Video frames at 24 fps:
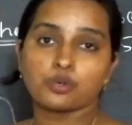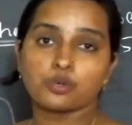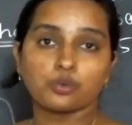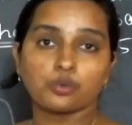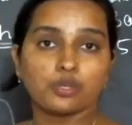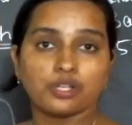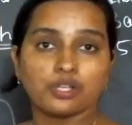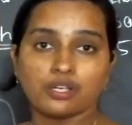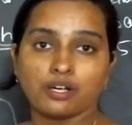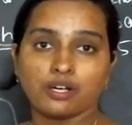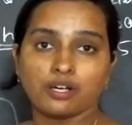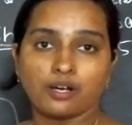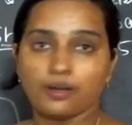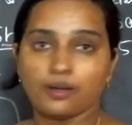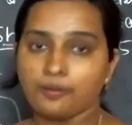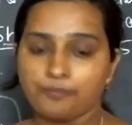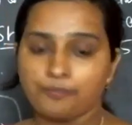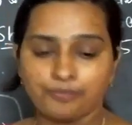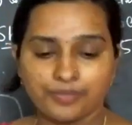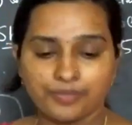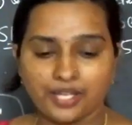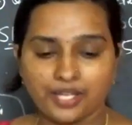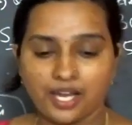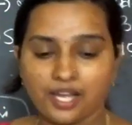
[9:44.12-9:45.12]

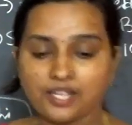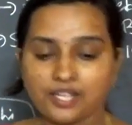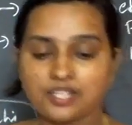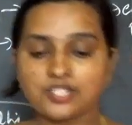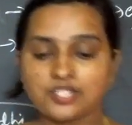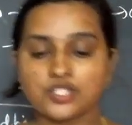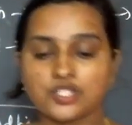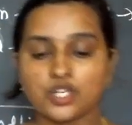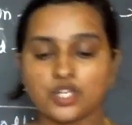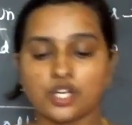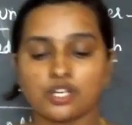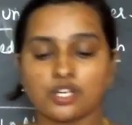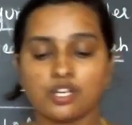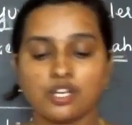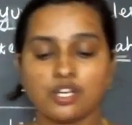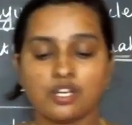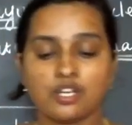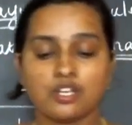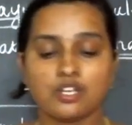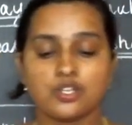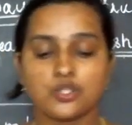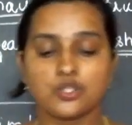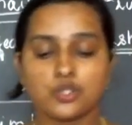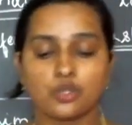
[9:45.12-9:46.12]
ruler. Understood?
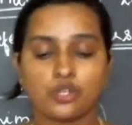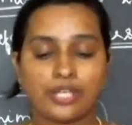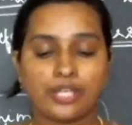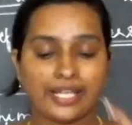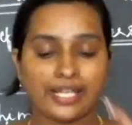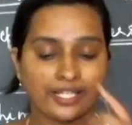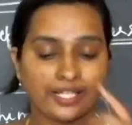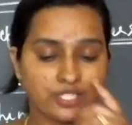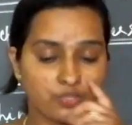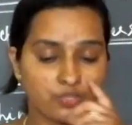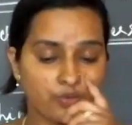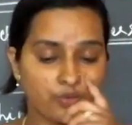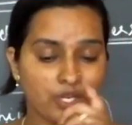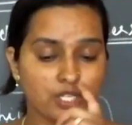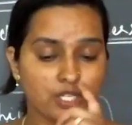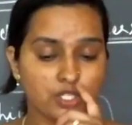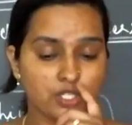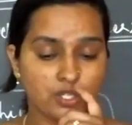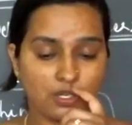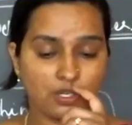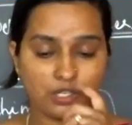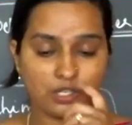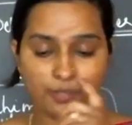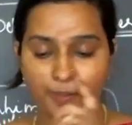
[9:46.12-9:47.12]
So next we'll
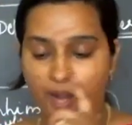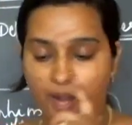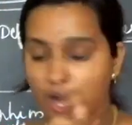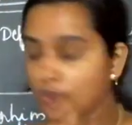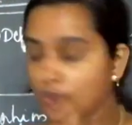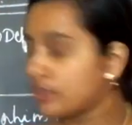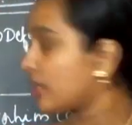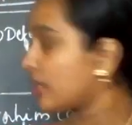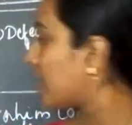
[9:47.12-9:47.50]
talk about